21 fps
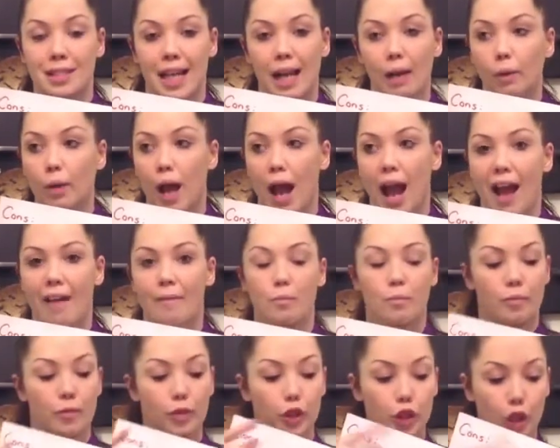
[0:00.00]
out
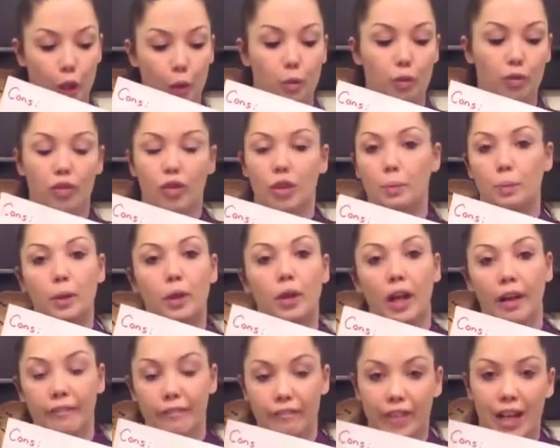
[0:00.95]
and go through the
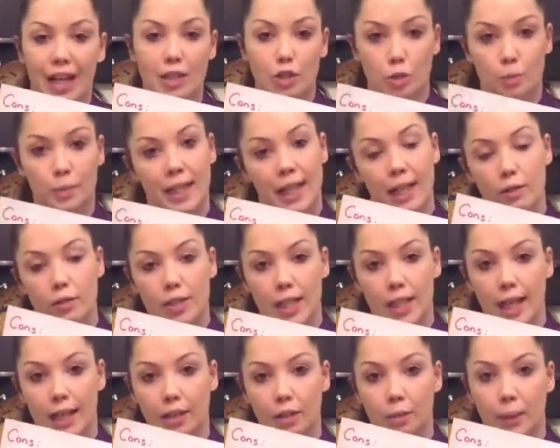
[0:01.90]
book and find something else
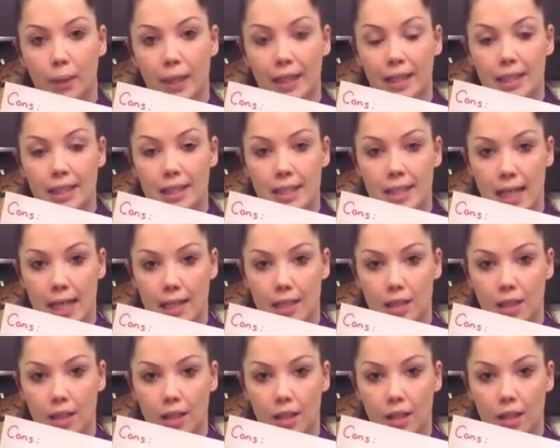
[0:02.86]
that I could make instead.
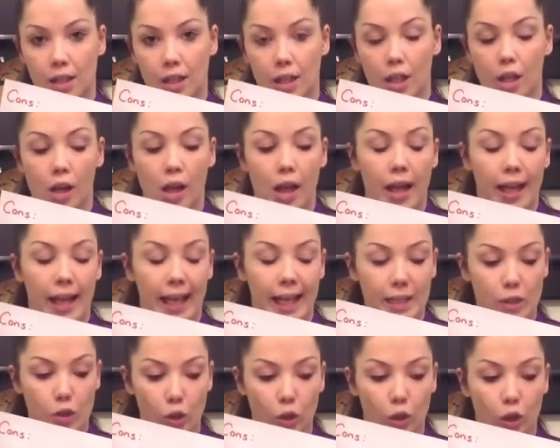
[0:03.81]

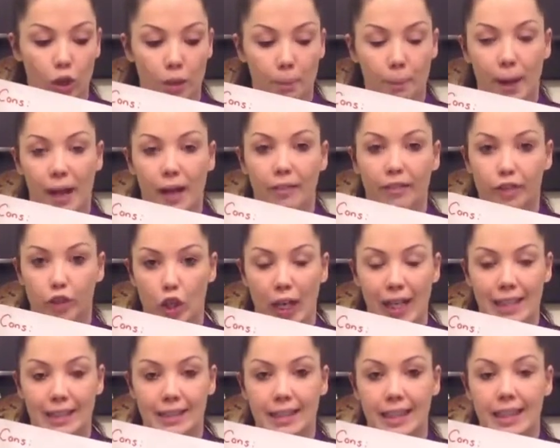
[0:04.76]
It's all about
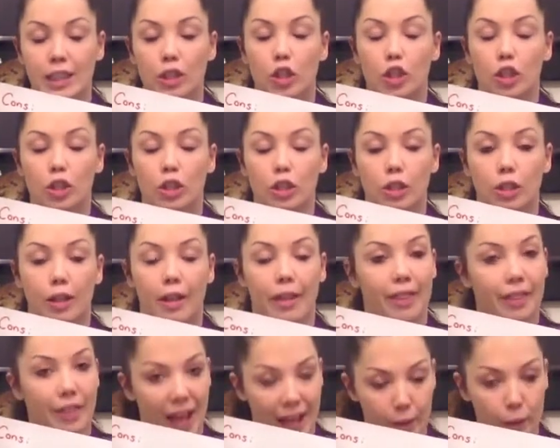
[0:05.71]
variety,
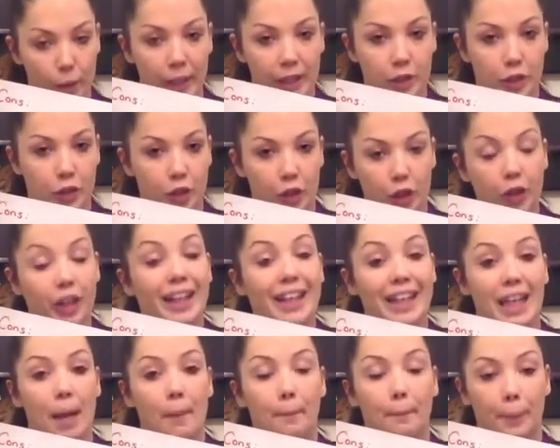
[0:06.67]
that way you're not going
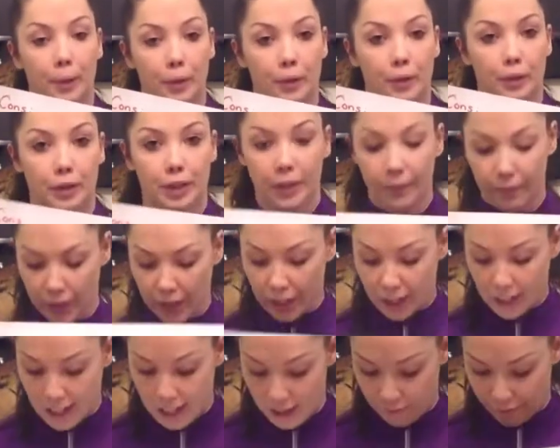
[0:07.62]
to get bored.
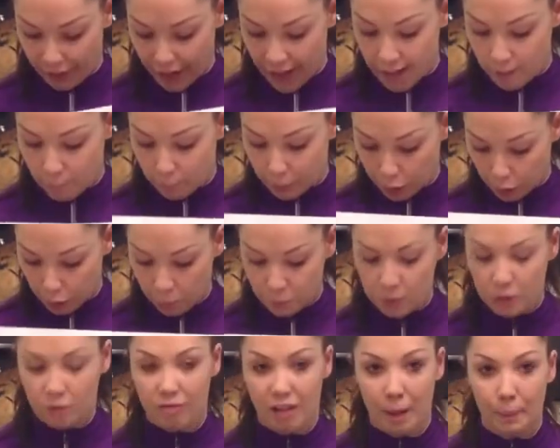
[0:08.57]
If it
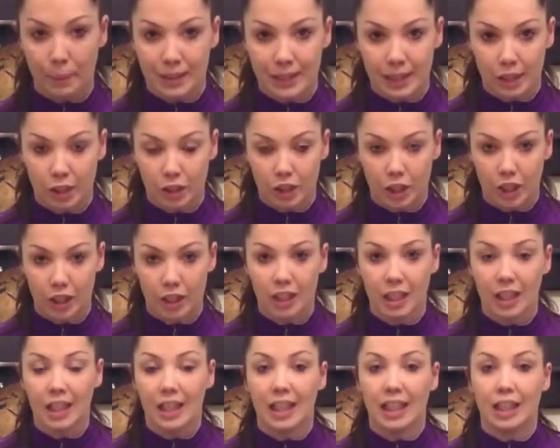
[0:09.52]
becomes a repetition,
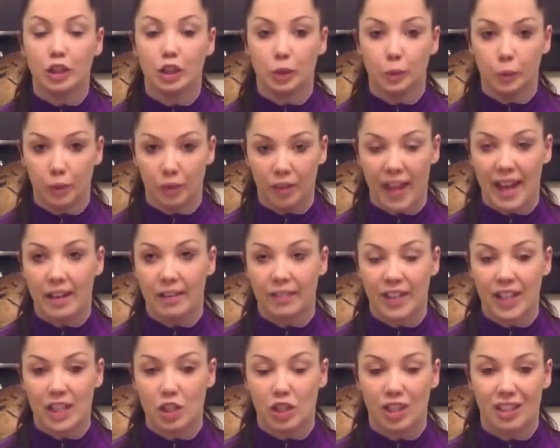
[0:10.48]
you will then
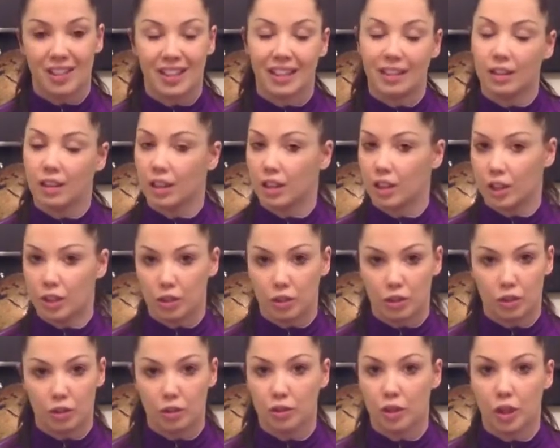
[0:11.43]
eventually think, there's
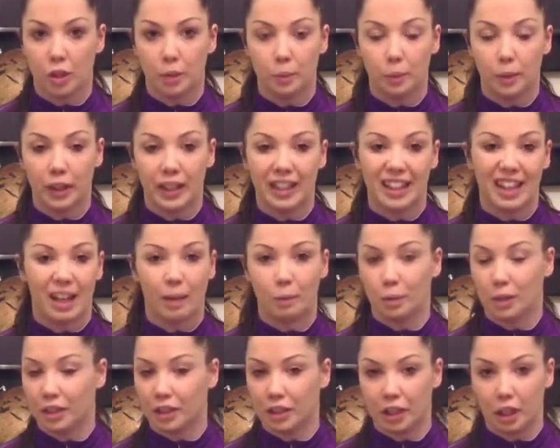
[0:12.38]
just no point,
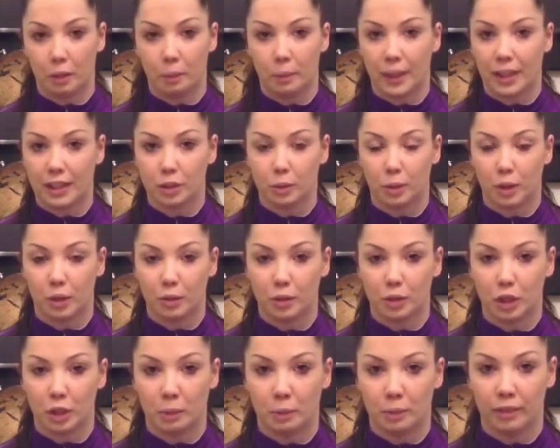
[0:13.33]
I'm going to go back to what I was
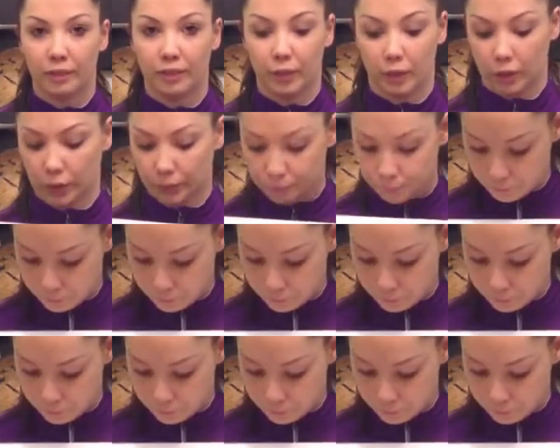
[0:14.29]
doing before.